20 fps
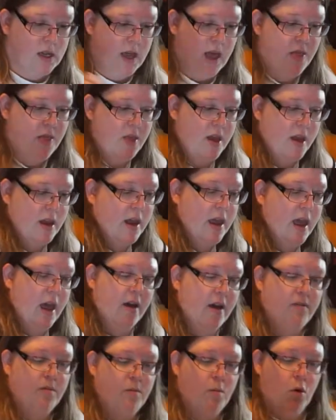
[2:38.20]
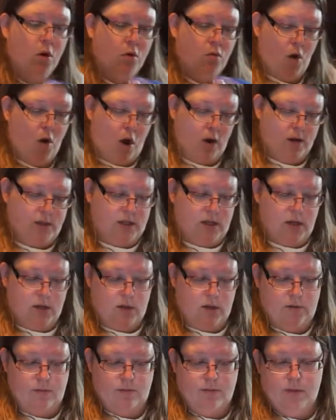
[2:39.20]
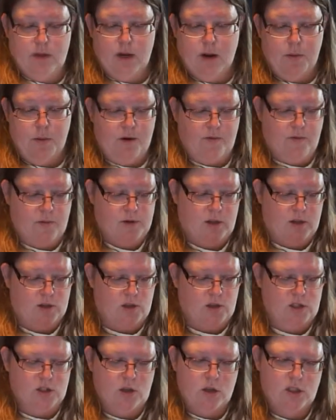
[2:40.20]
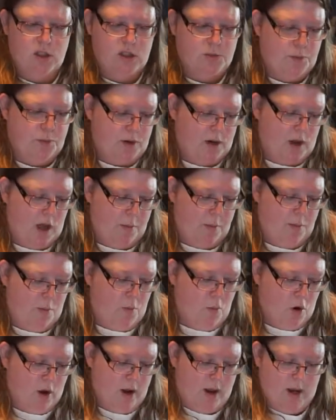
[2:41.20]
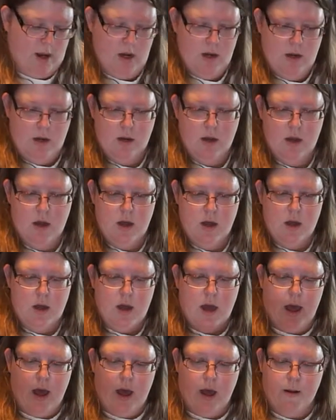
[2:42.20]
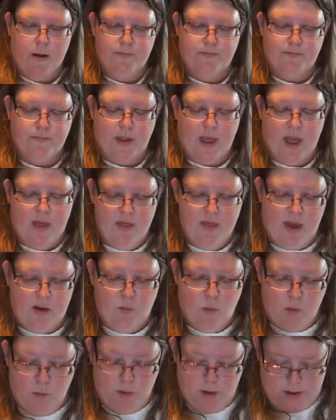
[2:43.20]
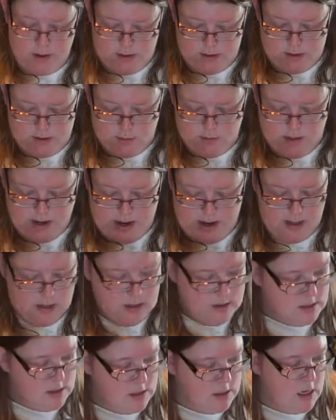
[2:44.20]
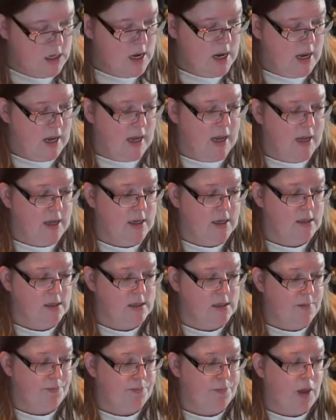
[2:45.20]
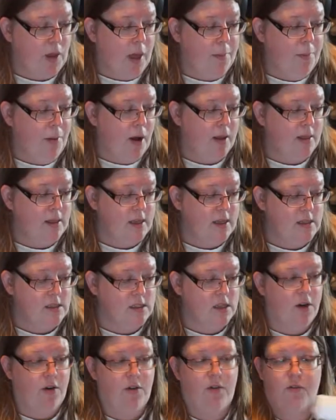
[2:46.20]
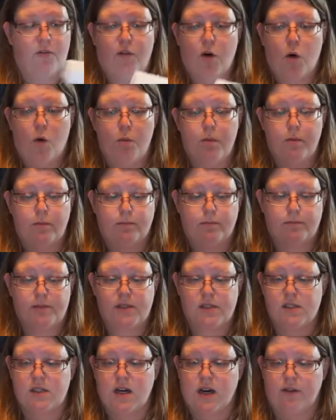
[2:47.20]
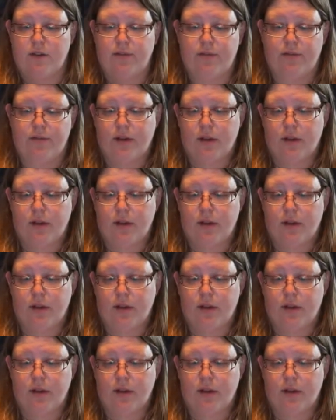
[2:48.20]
And then I have more rocks here that I bought from Dollar Tree. So I'll just put a couple more in. And then what we're gonna do next is I bought this foam stuff